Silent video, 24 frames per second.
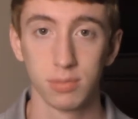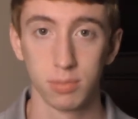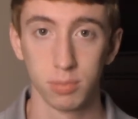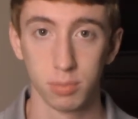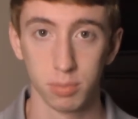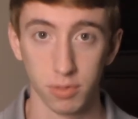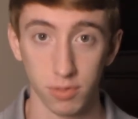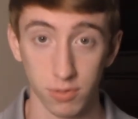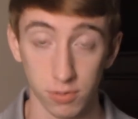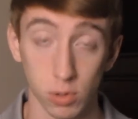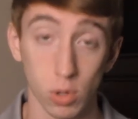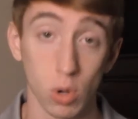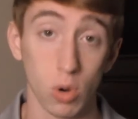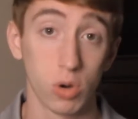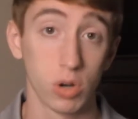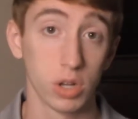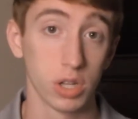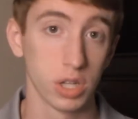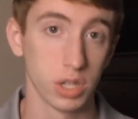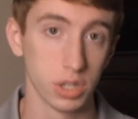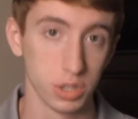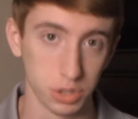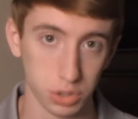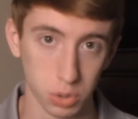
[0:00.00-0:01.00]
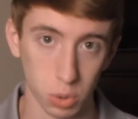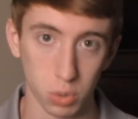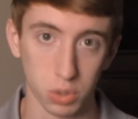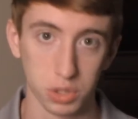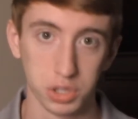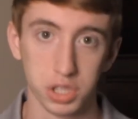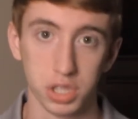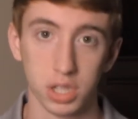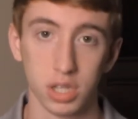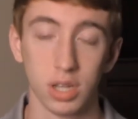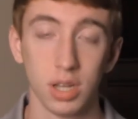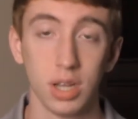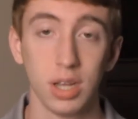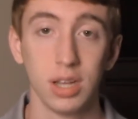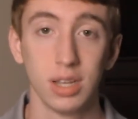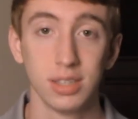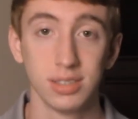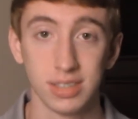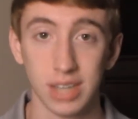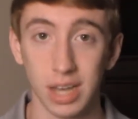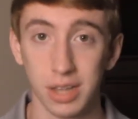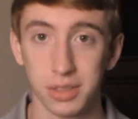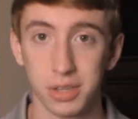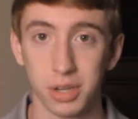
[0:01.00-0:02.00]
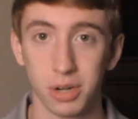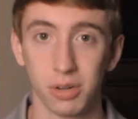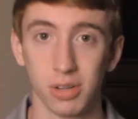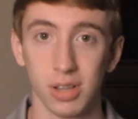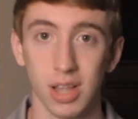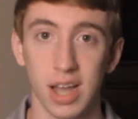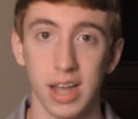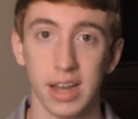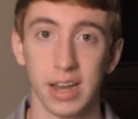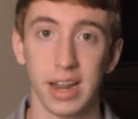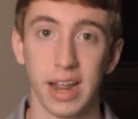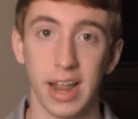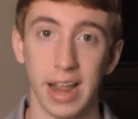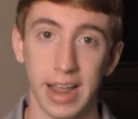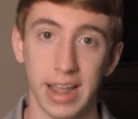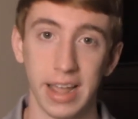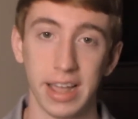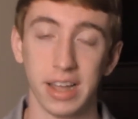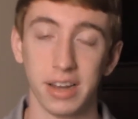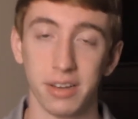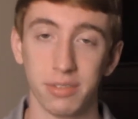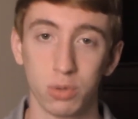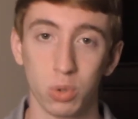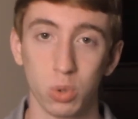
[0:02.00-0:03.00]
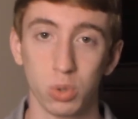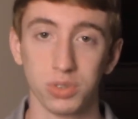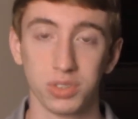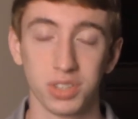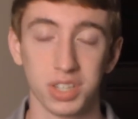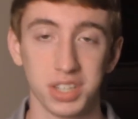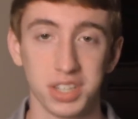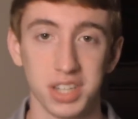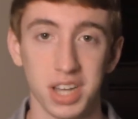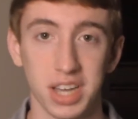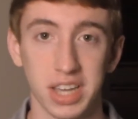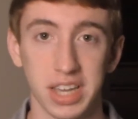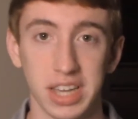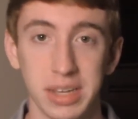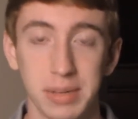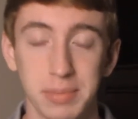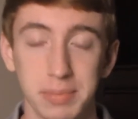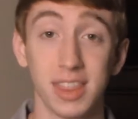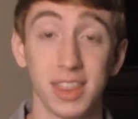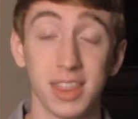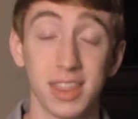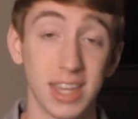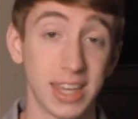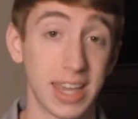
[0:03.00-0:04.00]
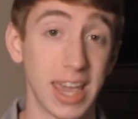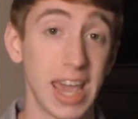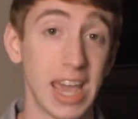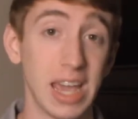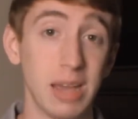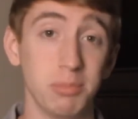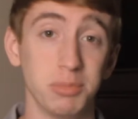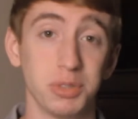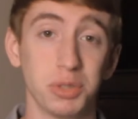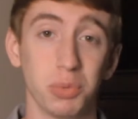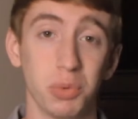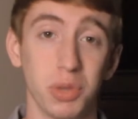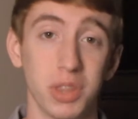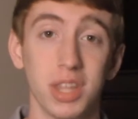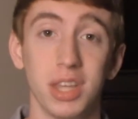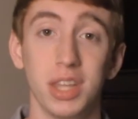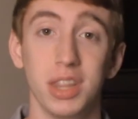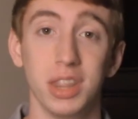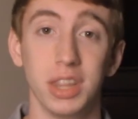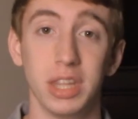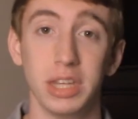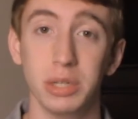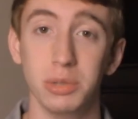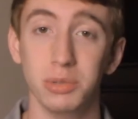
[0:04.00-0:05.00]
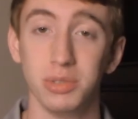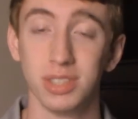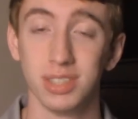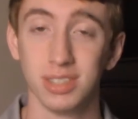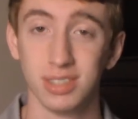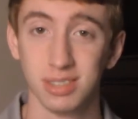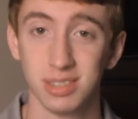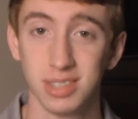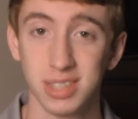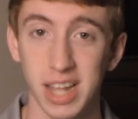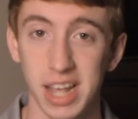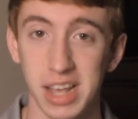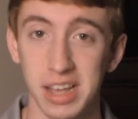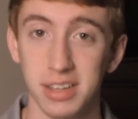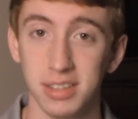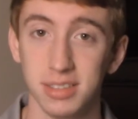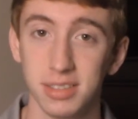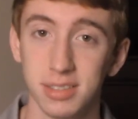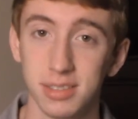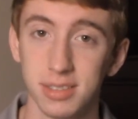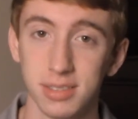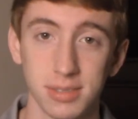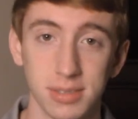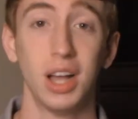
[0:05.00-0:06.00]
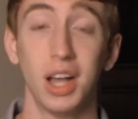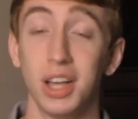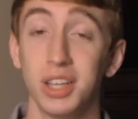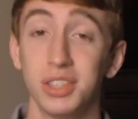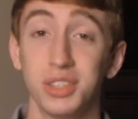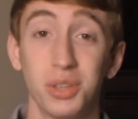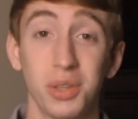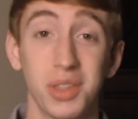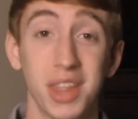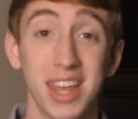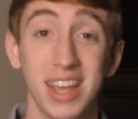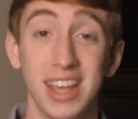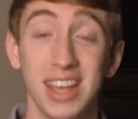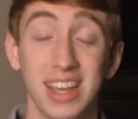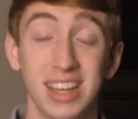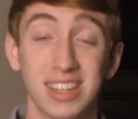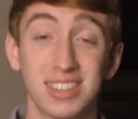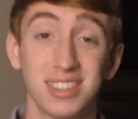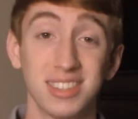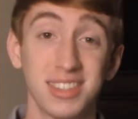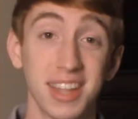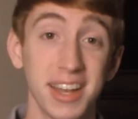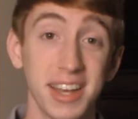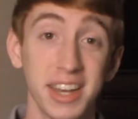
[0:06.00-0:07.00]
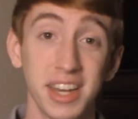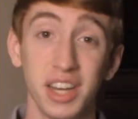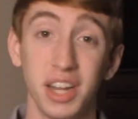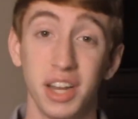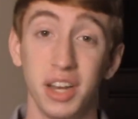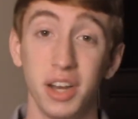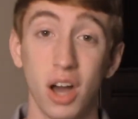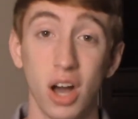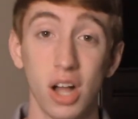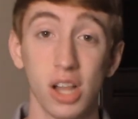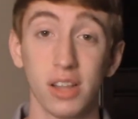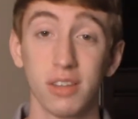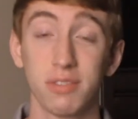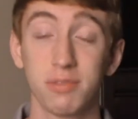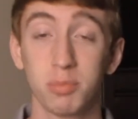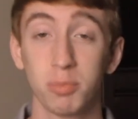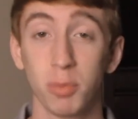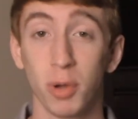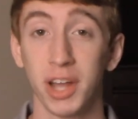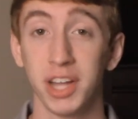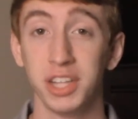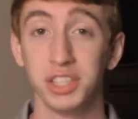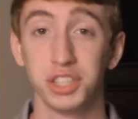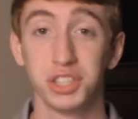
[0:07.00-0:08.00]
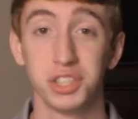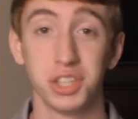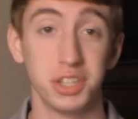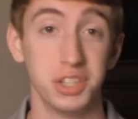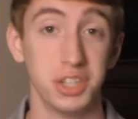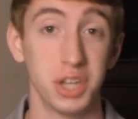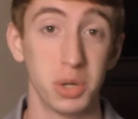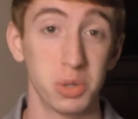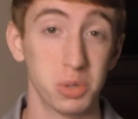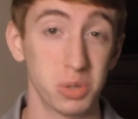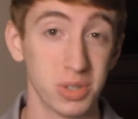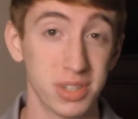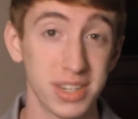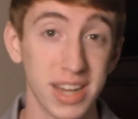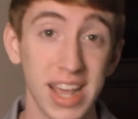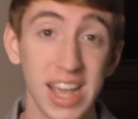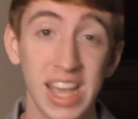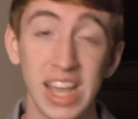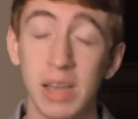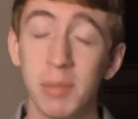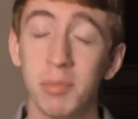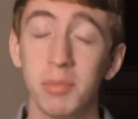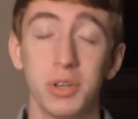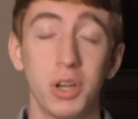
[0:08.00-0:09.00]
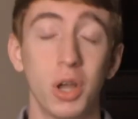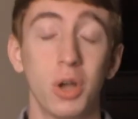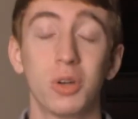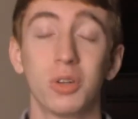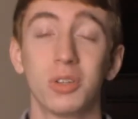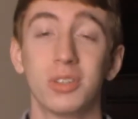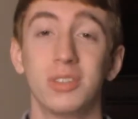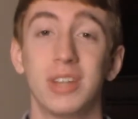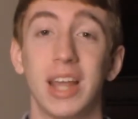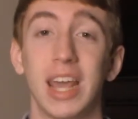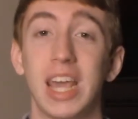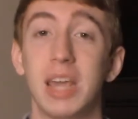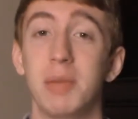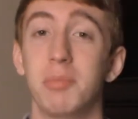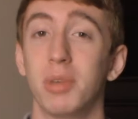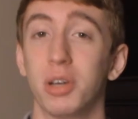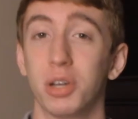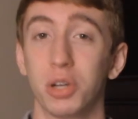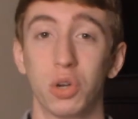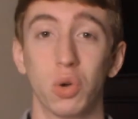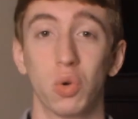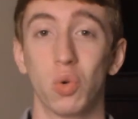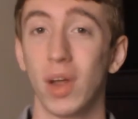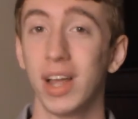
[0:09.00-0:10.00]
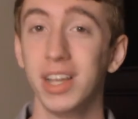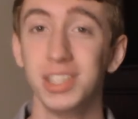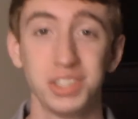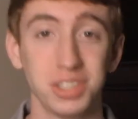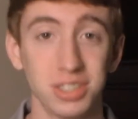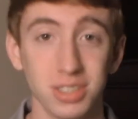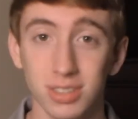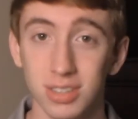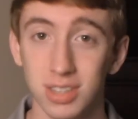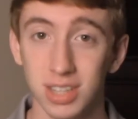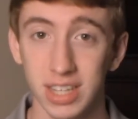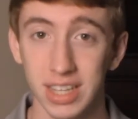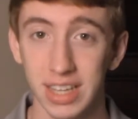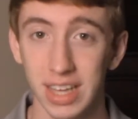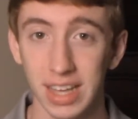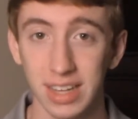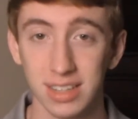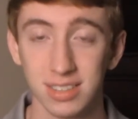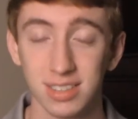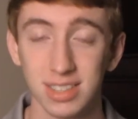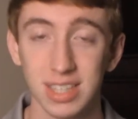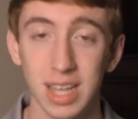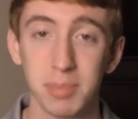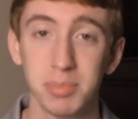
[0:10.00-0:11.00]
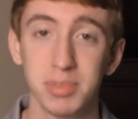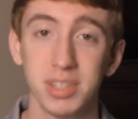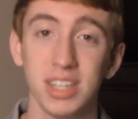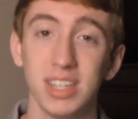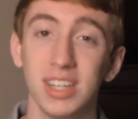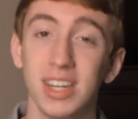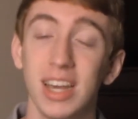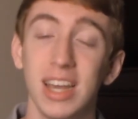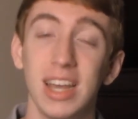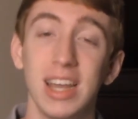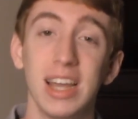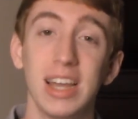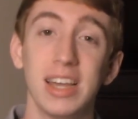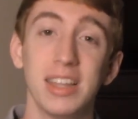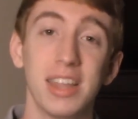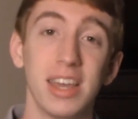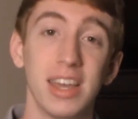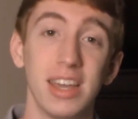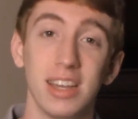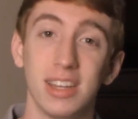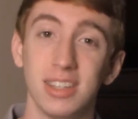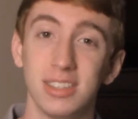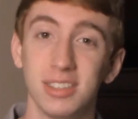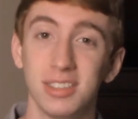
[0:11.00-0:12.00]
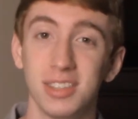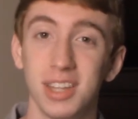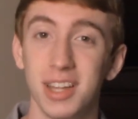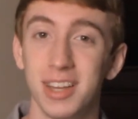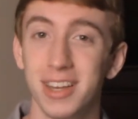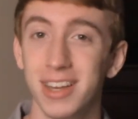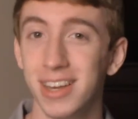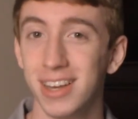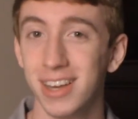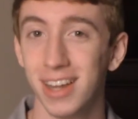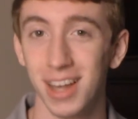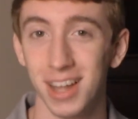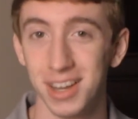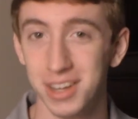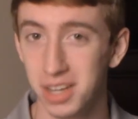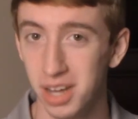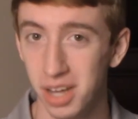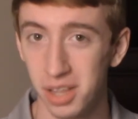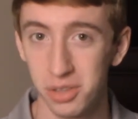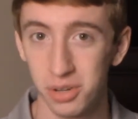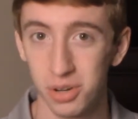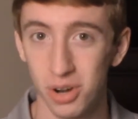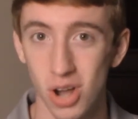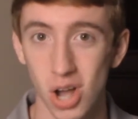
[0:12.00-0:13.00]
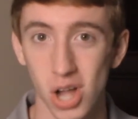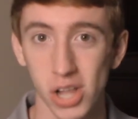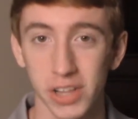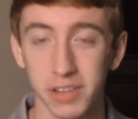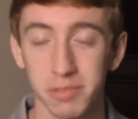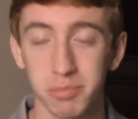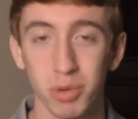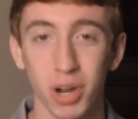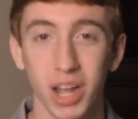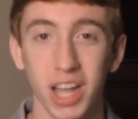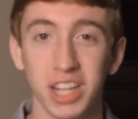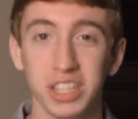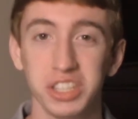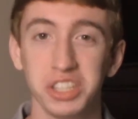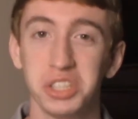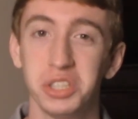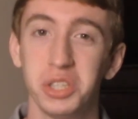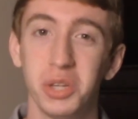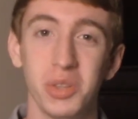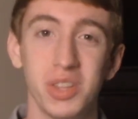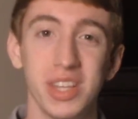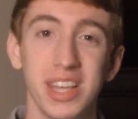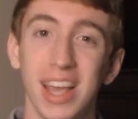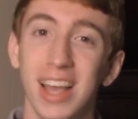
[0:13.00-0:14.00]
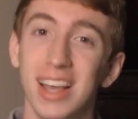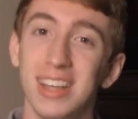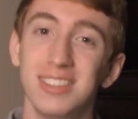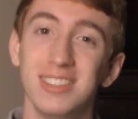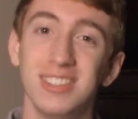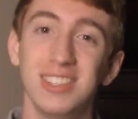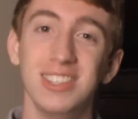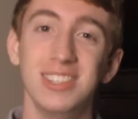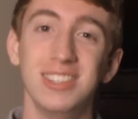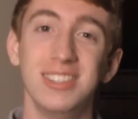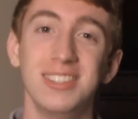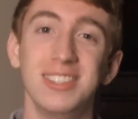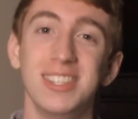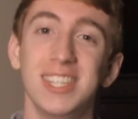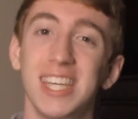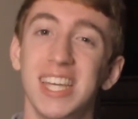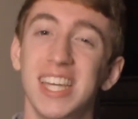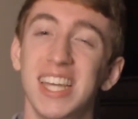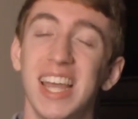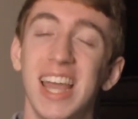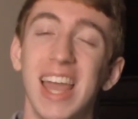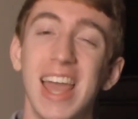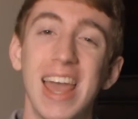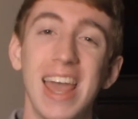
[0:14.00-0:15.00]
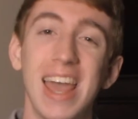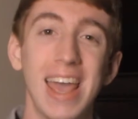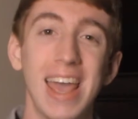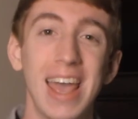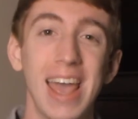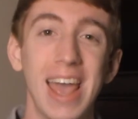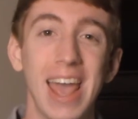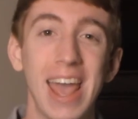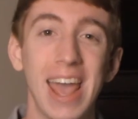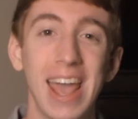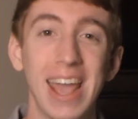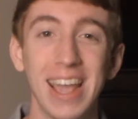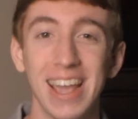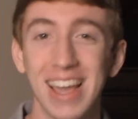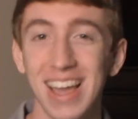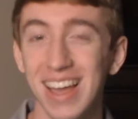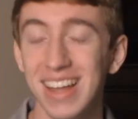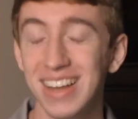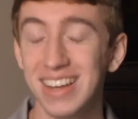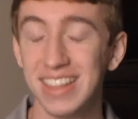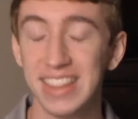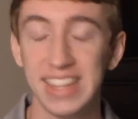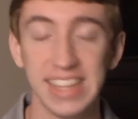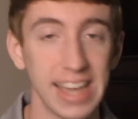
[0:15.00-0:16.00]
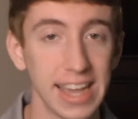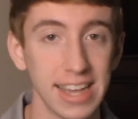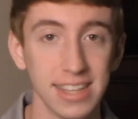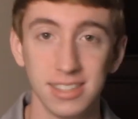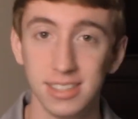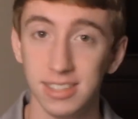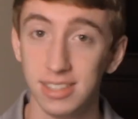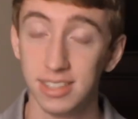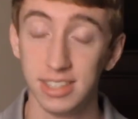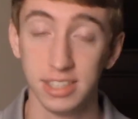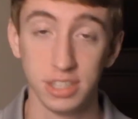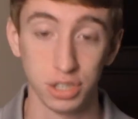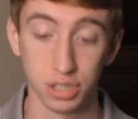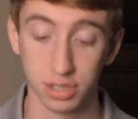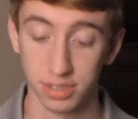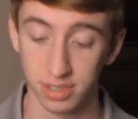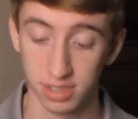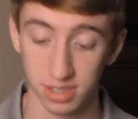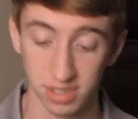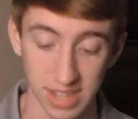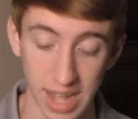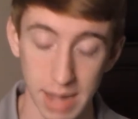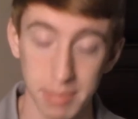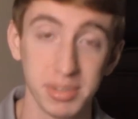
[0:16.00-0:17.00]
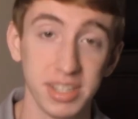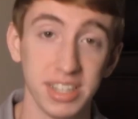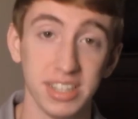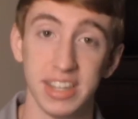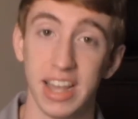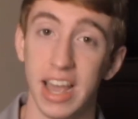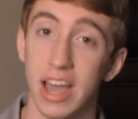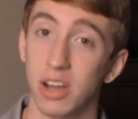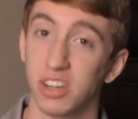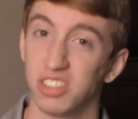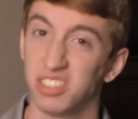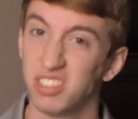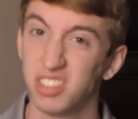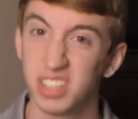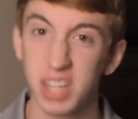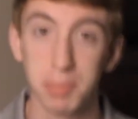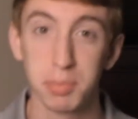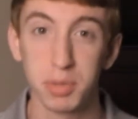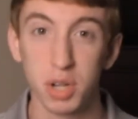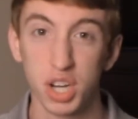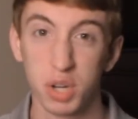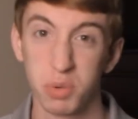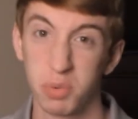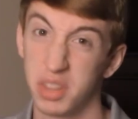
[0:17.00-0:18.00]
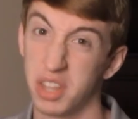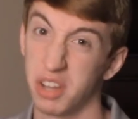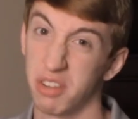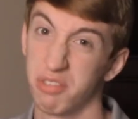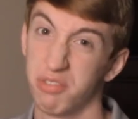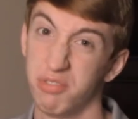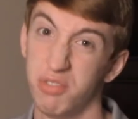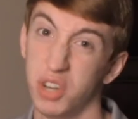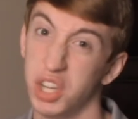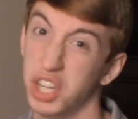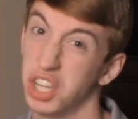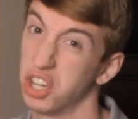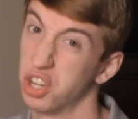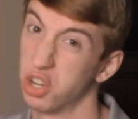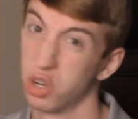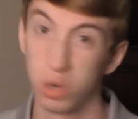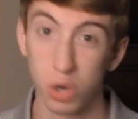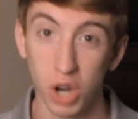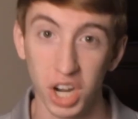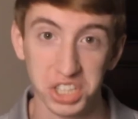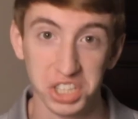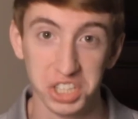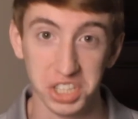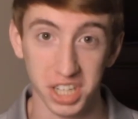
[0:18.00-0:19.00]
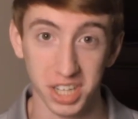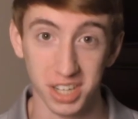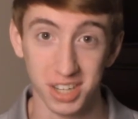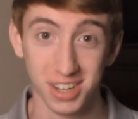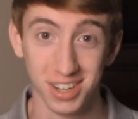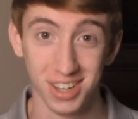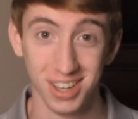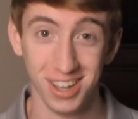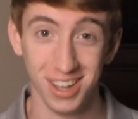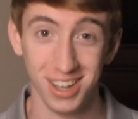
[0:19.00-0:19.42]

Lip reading: Florida, Georgia, South Carolina, and of course Kentucky. The games within those states. So they extended an olive branch to Notre Dame. Notre Dame graciously accepted. They extended another olive branch to the SEC, and the SEC just slapped it down, stepped on it with their foot, and crushed it.